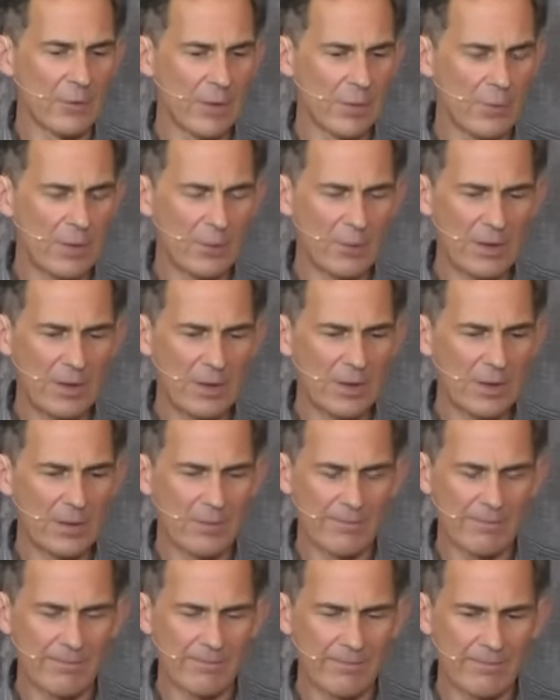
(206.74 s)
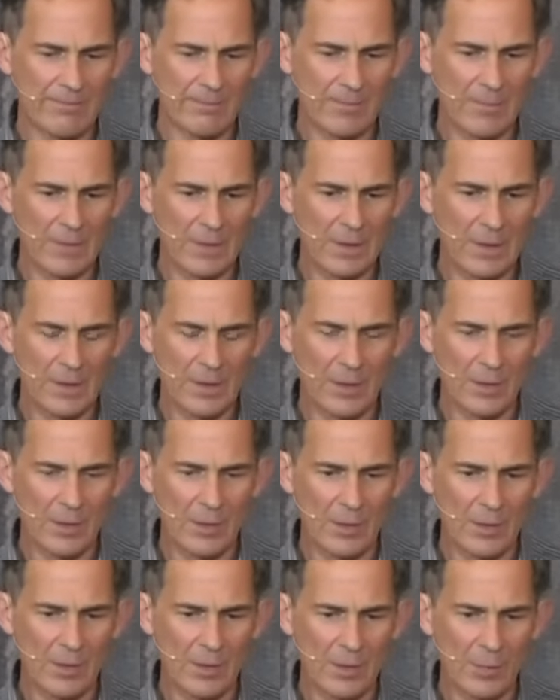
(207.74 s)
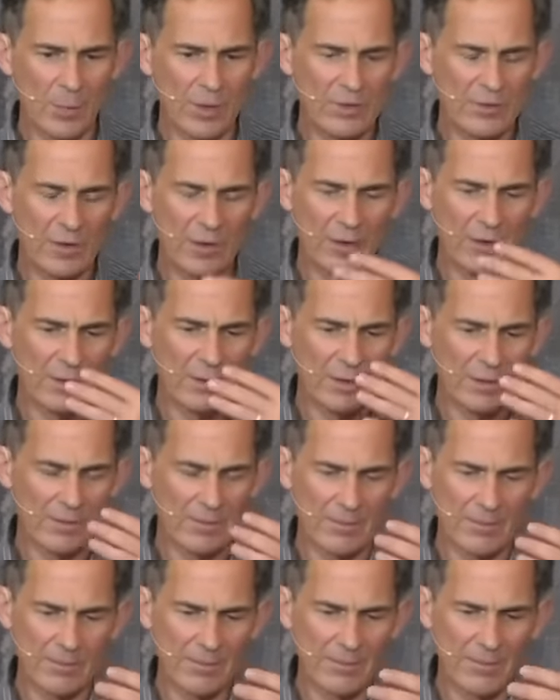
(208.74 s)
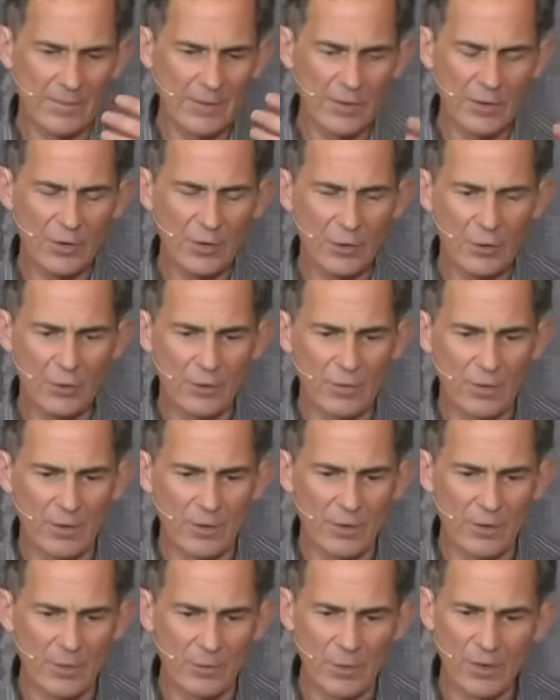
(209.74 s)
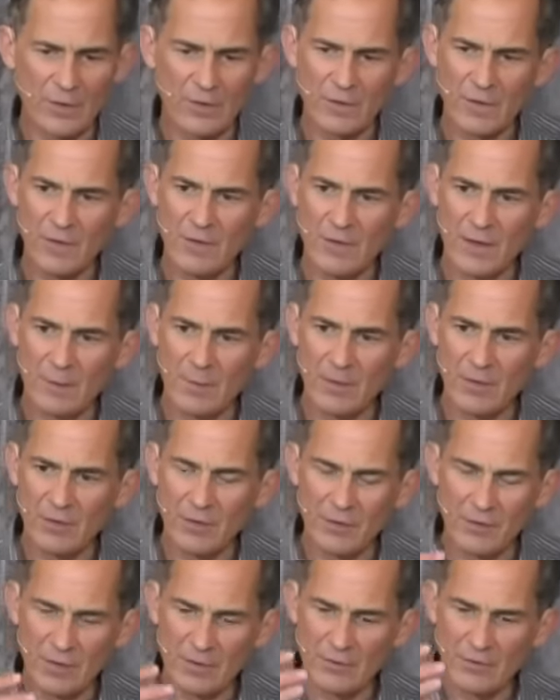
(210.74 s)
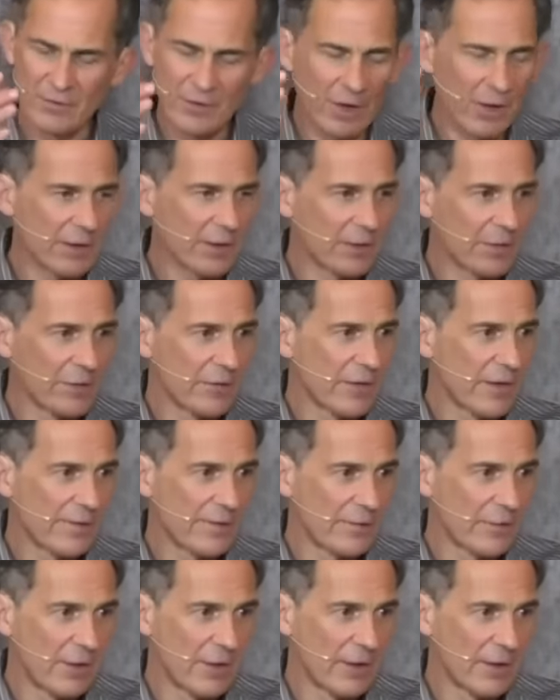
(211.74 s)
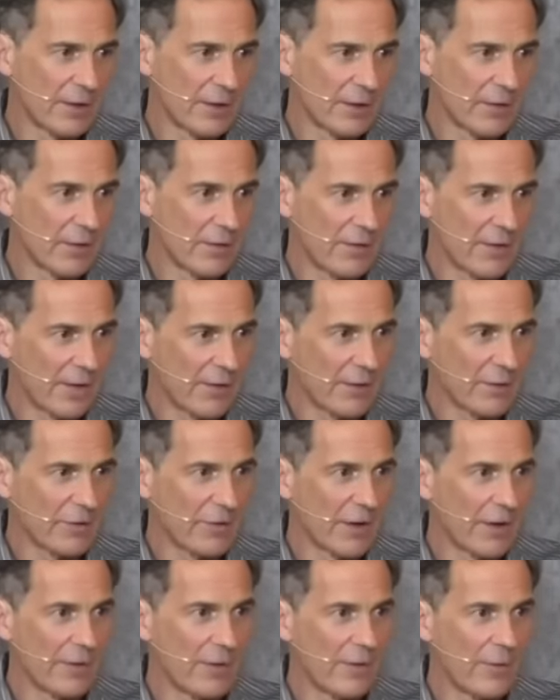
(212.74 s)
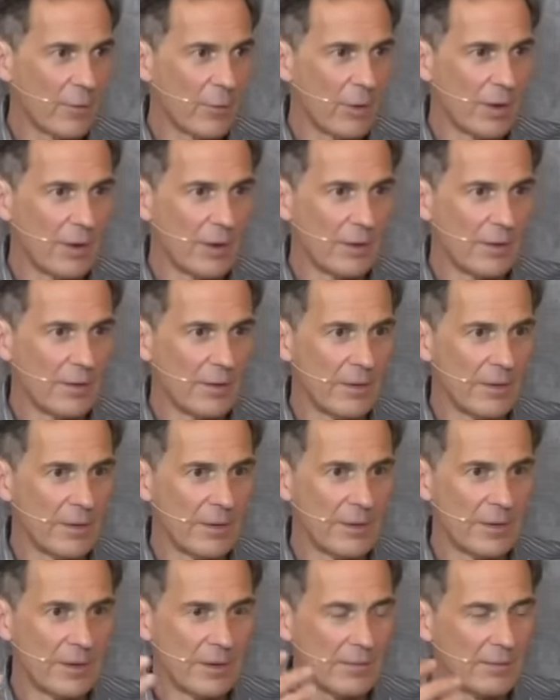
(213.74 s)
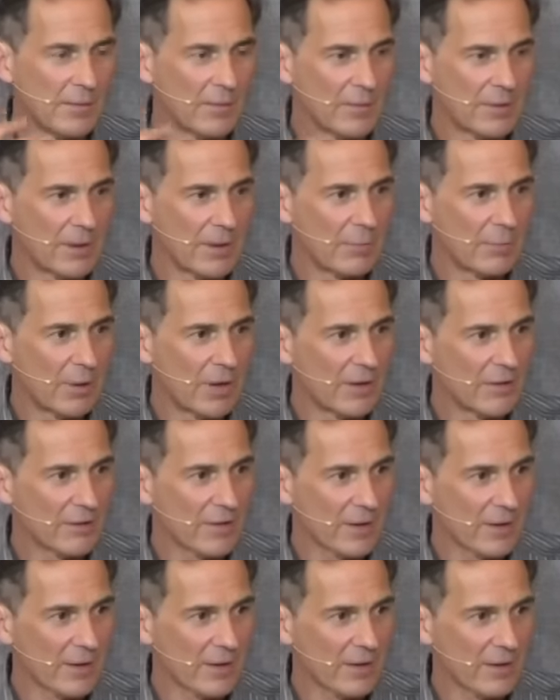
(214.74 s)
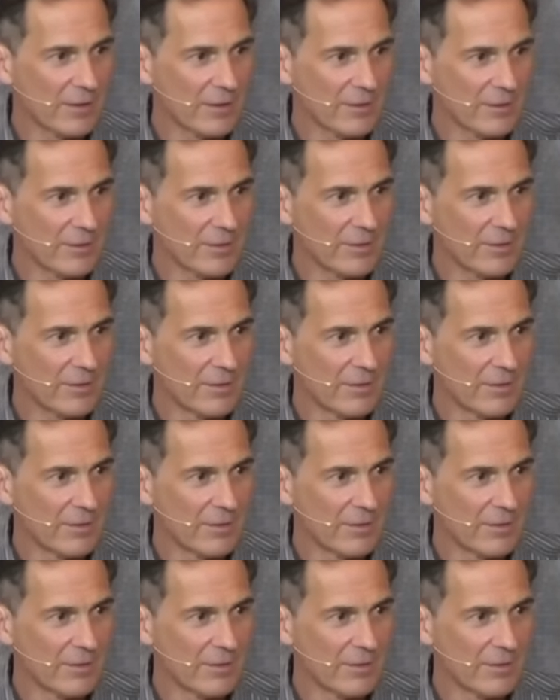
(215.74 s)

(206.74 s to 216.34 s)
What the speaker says: when we turn the news on and we see the image of a child suffering on the other side of the world, it breaks our heart.